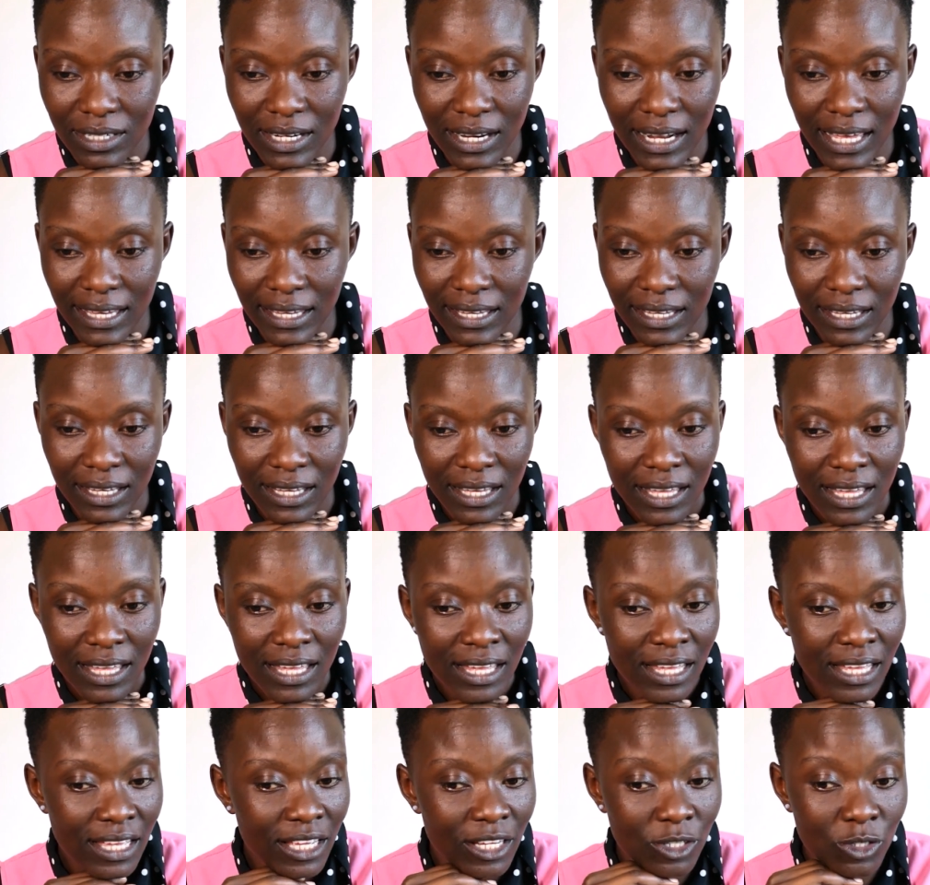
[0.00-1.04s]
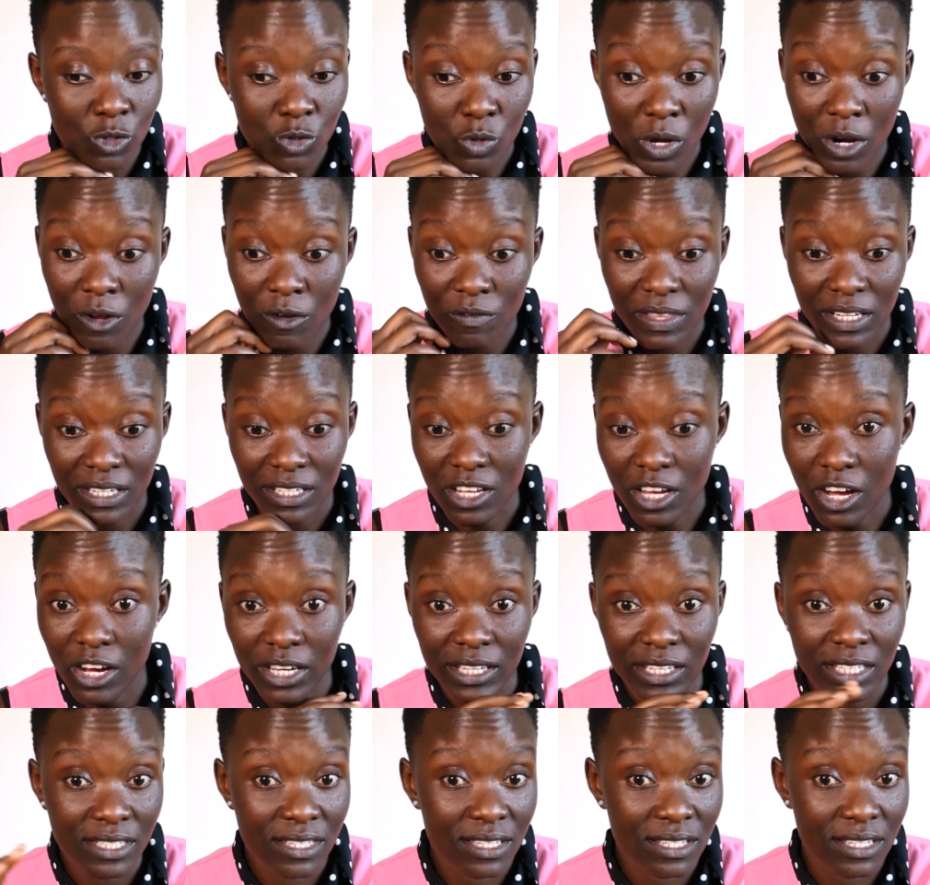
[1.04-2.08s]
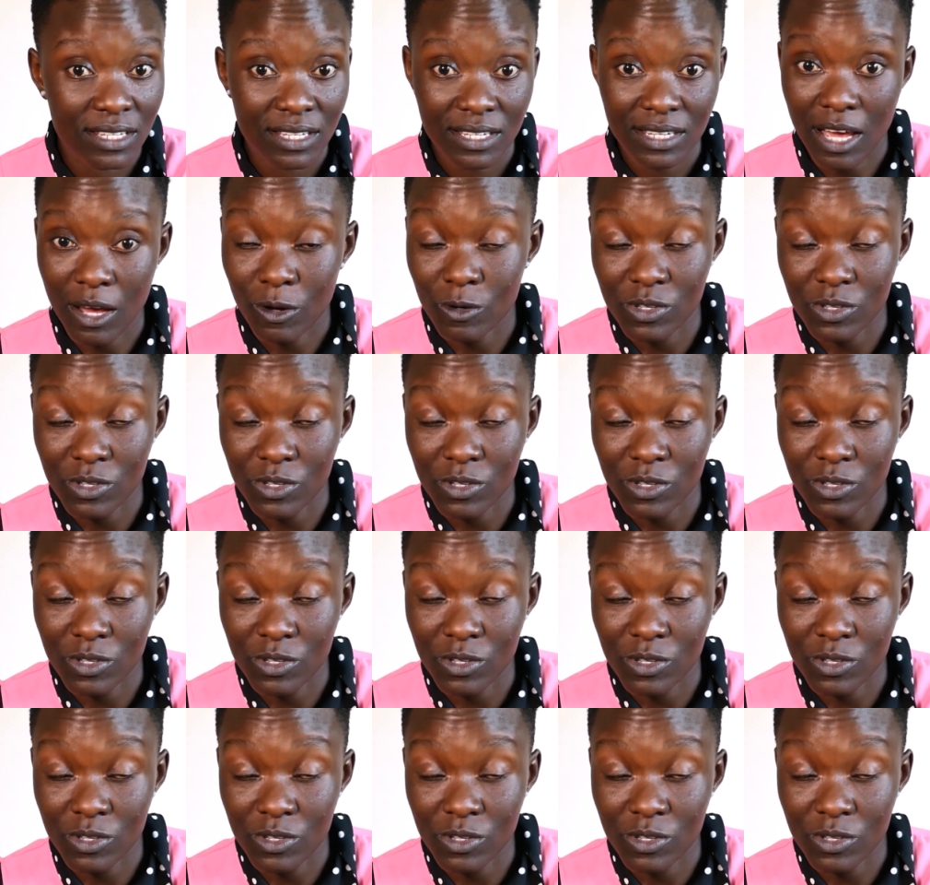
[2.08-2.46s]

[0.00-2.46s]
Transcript: like, it was one of the darkest.